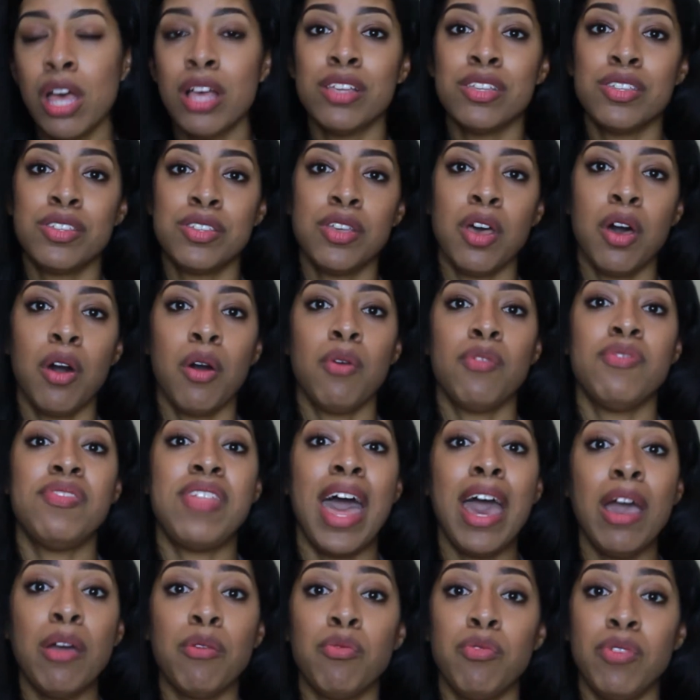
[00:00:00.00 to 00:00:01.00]
So
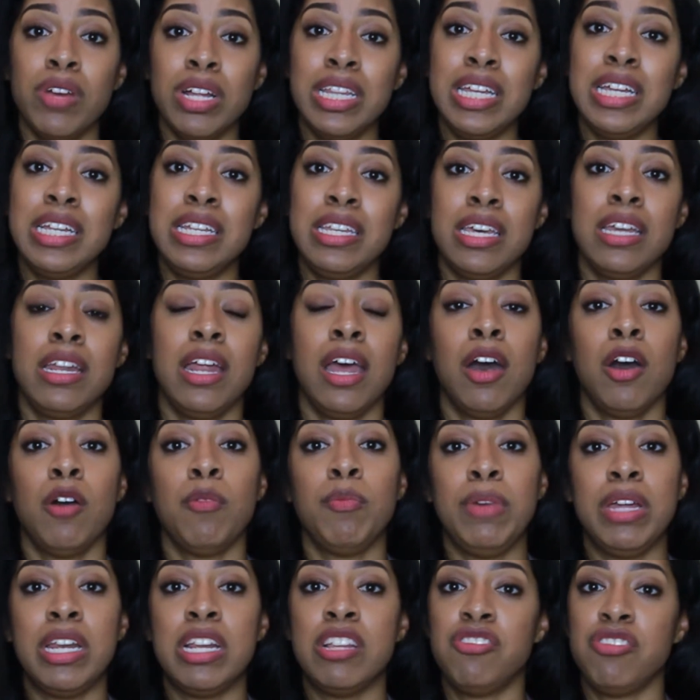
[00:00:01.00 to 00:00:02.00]
that really did
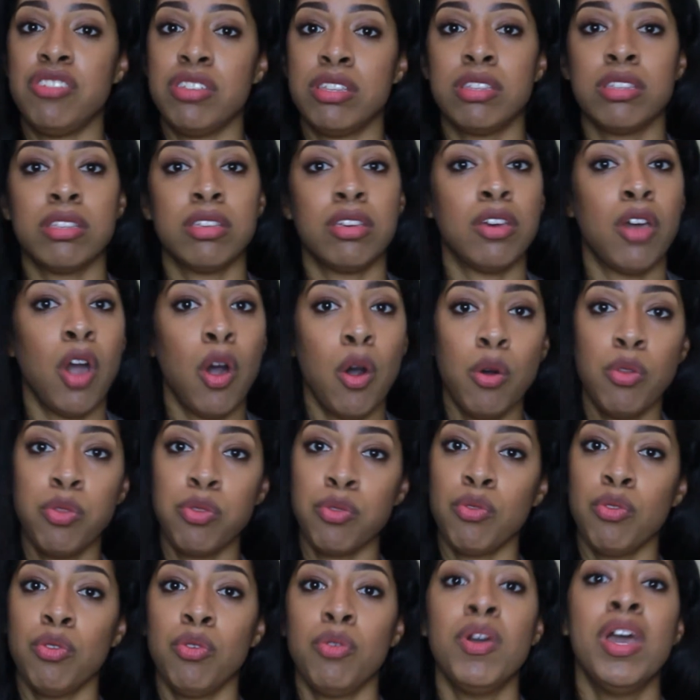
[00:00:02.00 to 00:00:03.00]
help me to just go
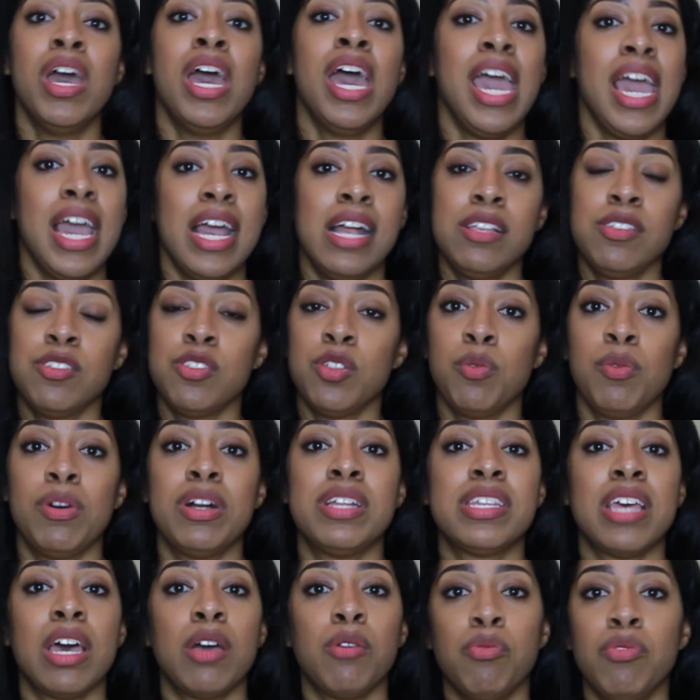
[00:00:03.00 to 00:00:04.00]
through, answer the
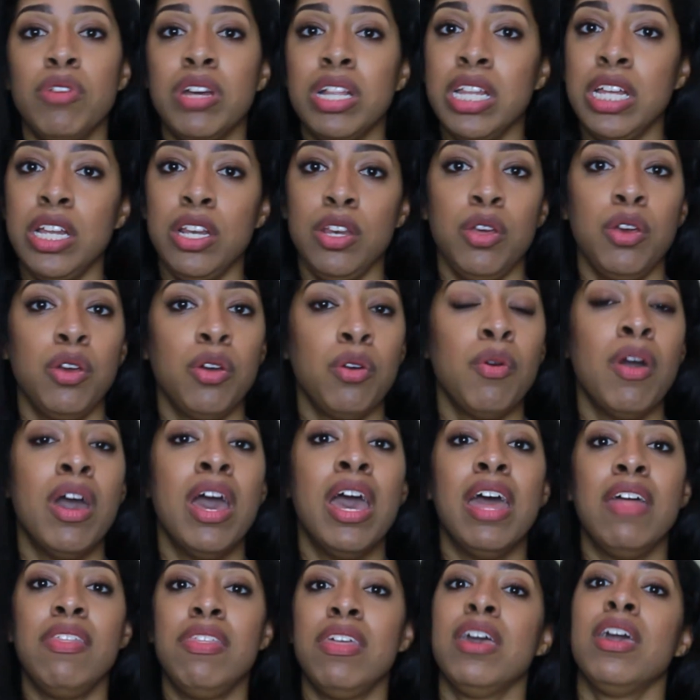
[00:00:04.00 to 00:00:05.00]
ones I really knew,
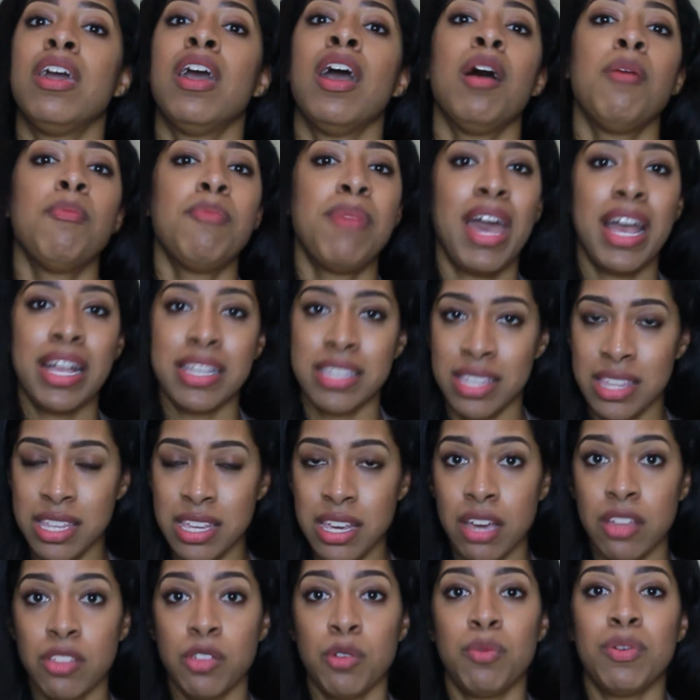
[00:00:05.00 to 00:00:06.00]
then come back to
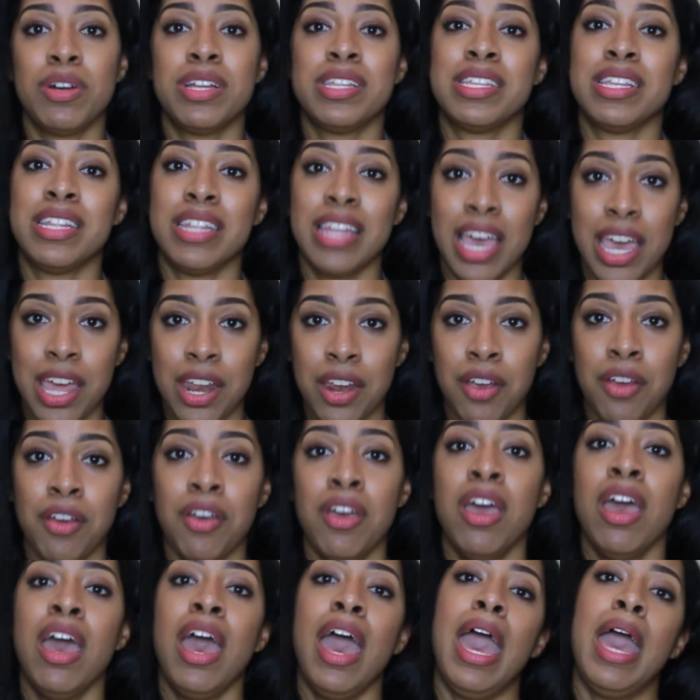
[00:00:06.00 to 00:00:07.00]
the other ones later
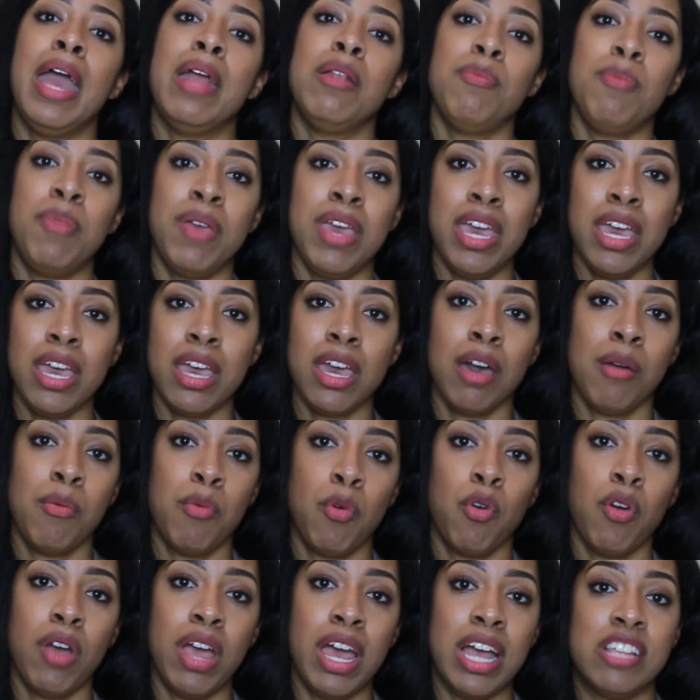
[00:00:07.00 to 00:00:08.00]
and pick a
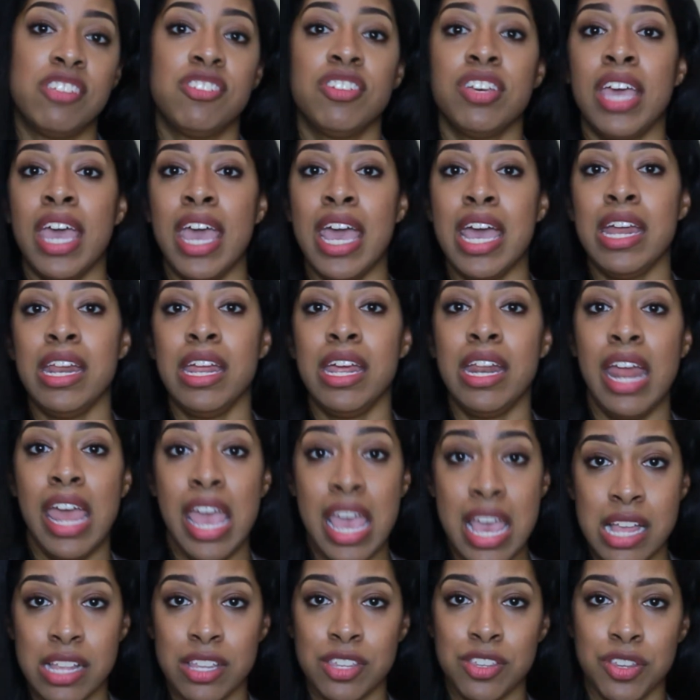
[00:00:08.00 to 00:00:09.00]
more educated
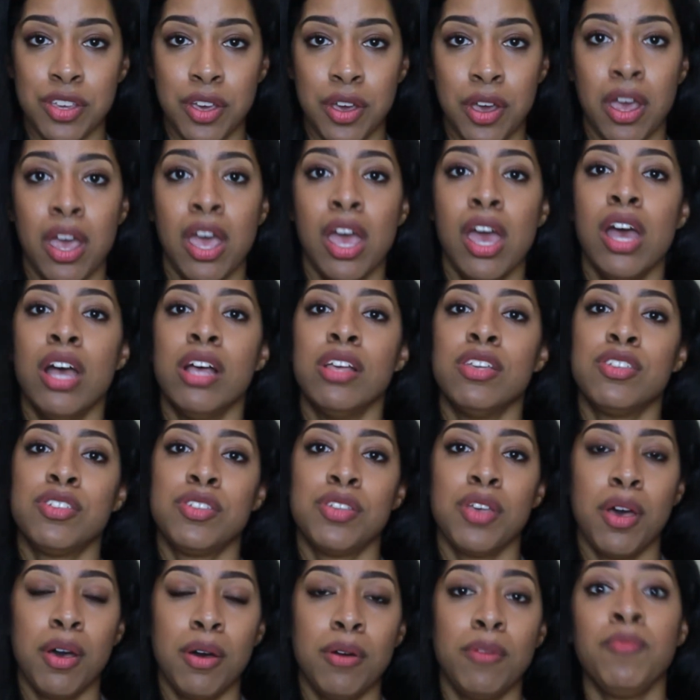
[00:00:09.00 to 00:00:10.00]
answer.
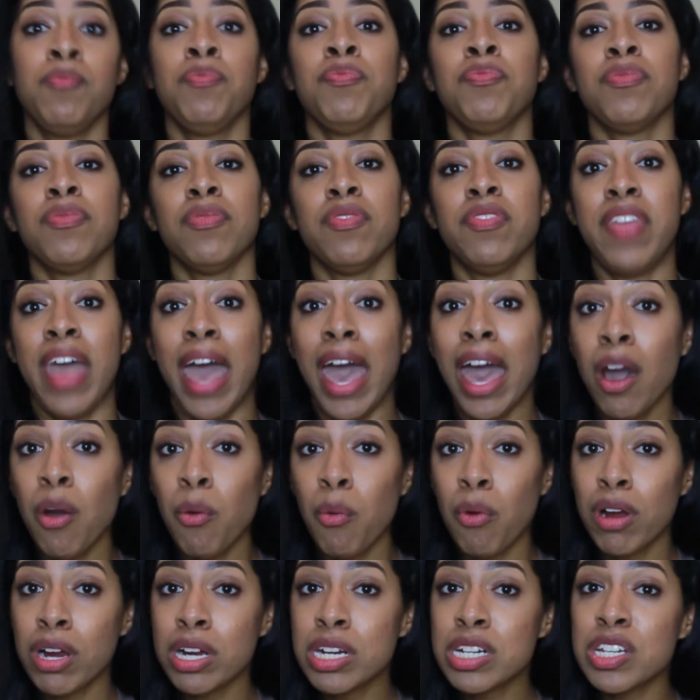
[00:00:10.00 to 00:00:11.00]
So that
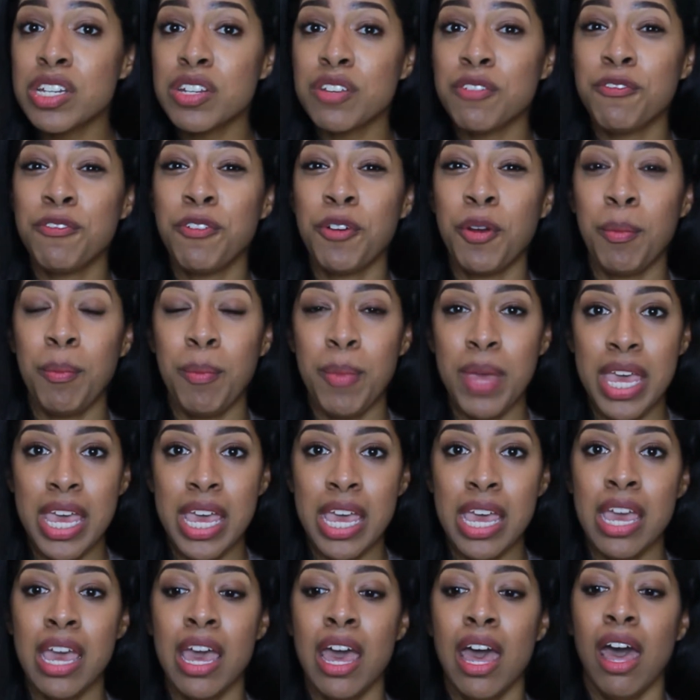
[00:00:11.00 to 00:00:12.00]
worked for
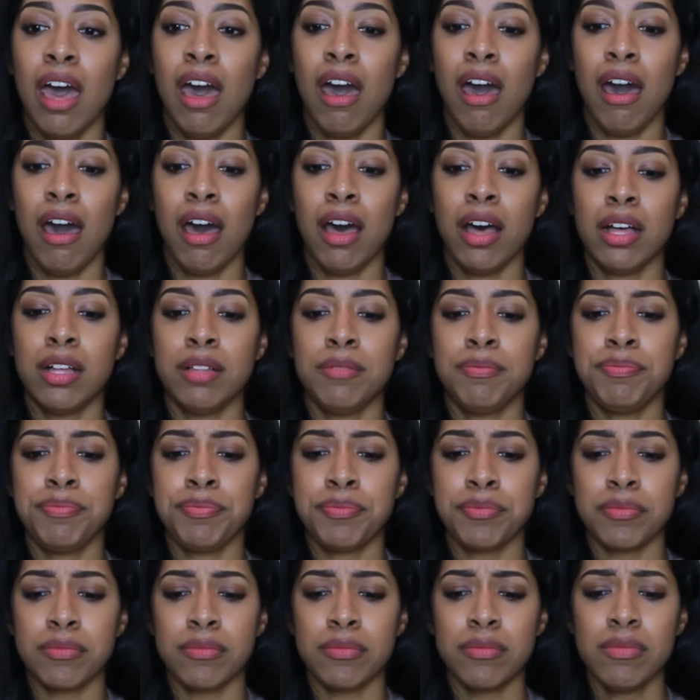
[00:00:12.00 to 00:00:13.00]
me. Um,
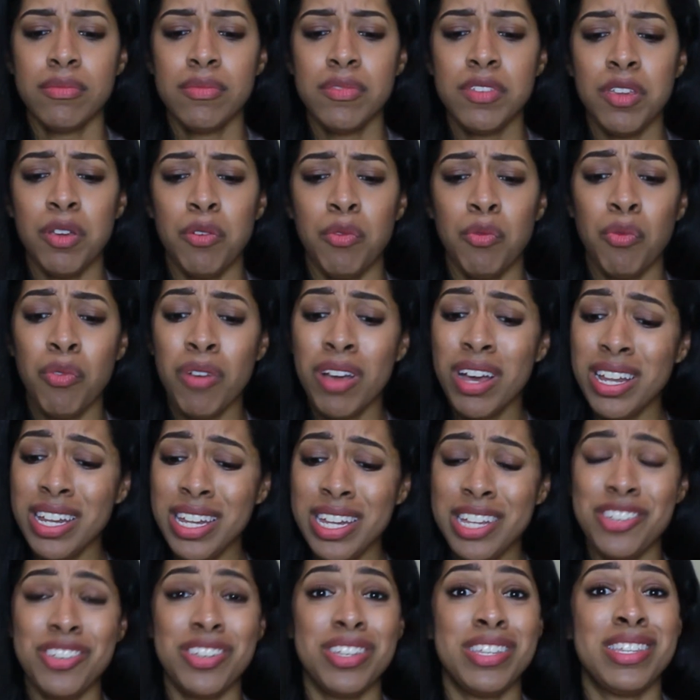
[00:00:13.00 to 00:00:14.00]

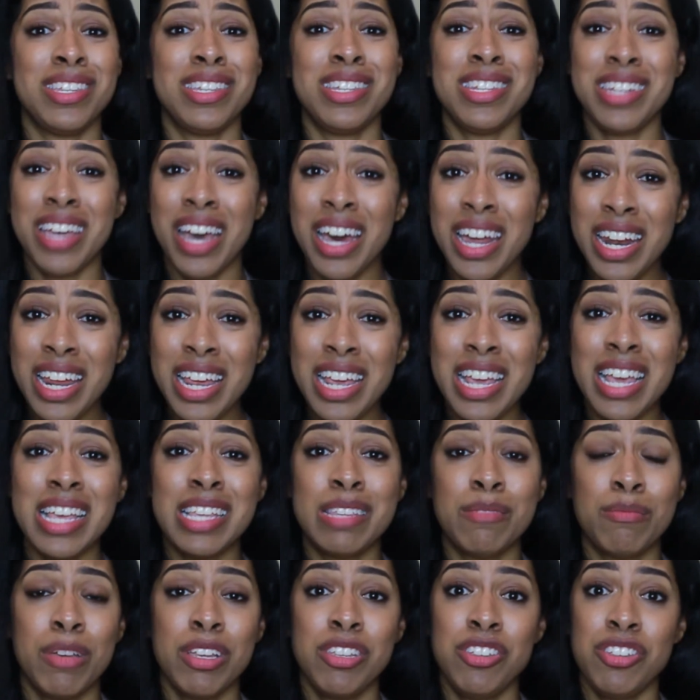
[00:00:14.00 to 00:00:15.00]
really just study
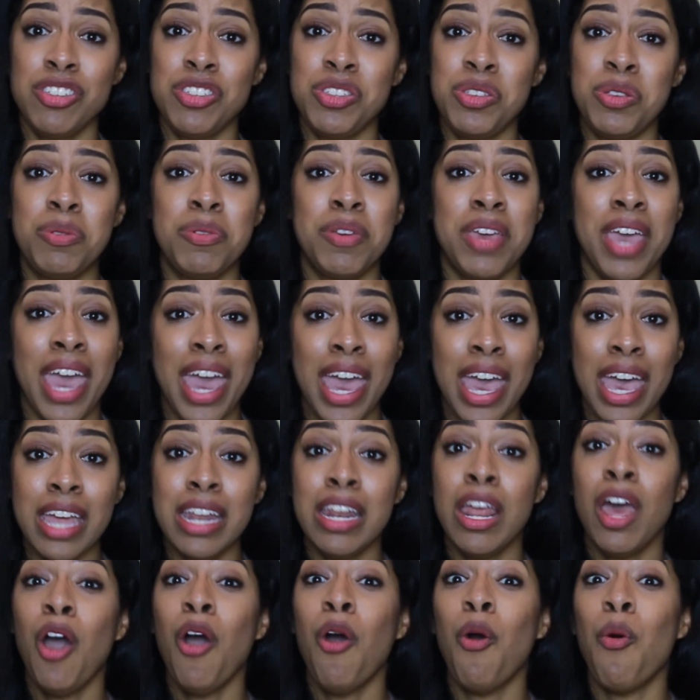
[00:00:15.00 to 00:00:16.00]
as much as you
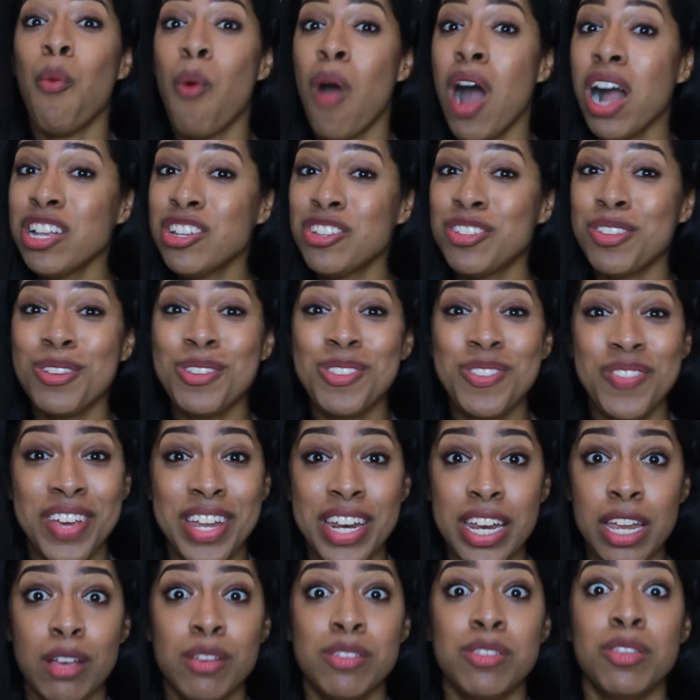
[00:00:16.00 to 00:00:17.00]
can. Watch those
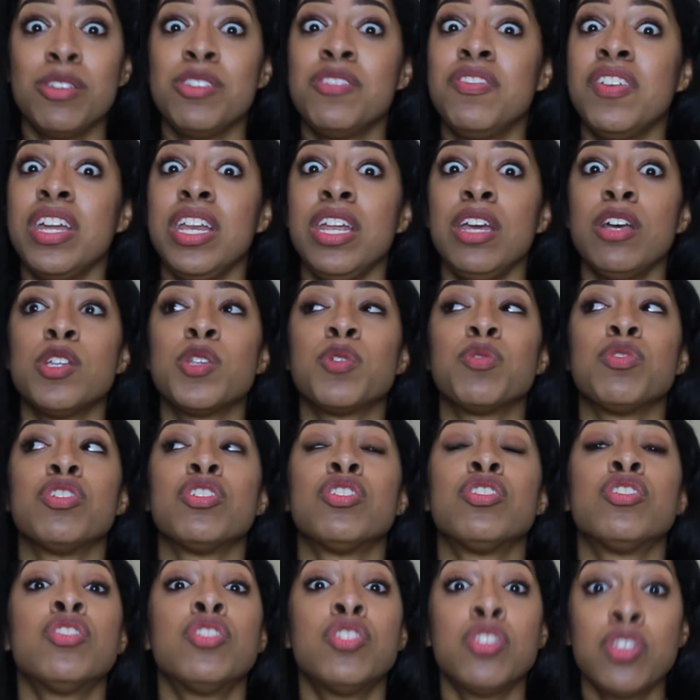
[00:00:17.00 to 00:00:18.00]
videos. Those videos were
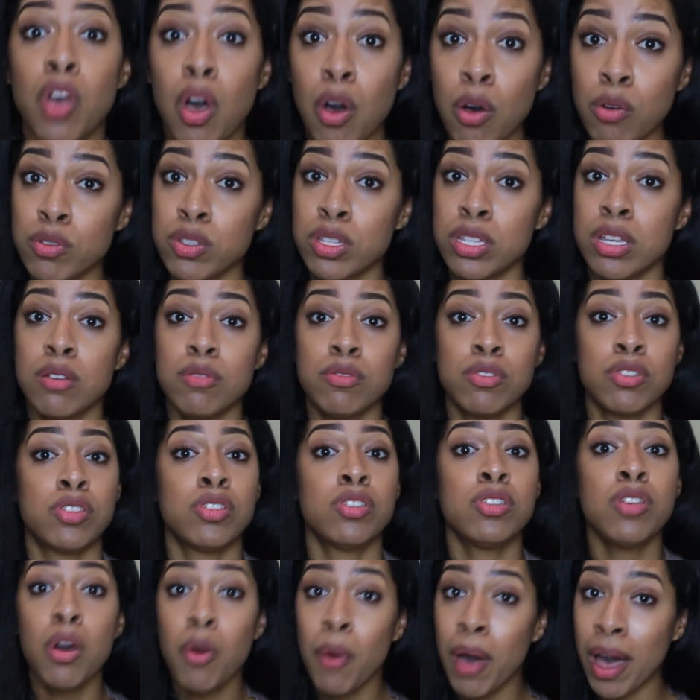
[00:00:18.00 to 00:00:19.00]
so, so,
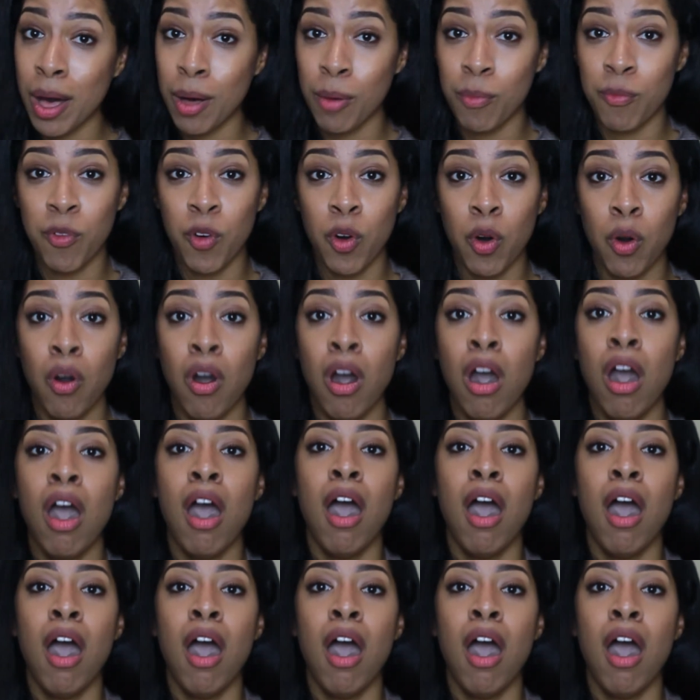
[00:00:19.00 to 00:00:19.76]
so helpful.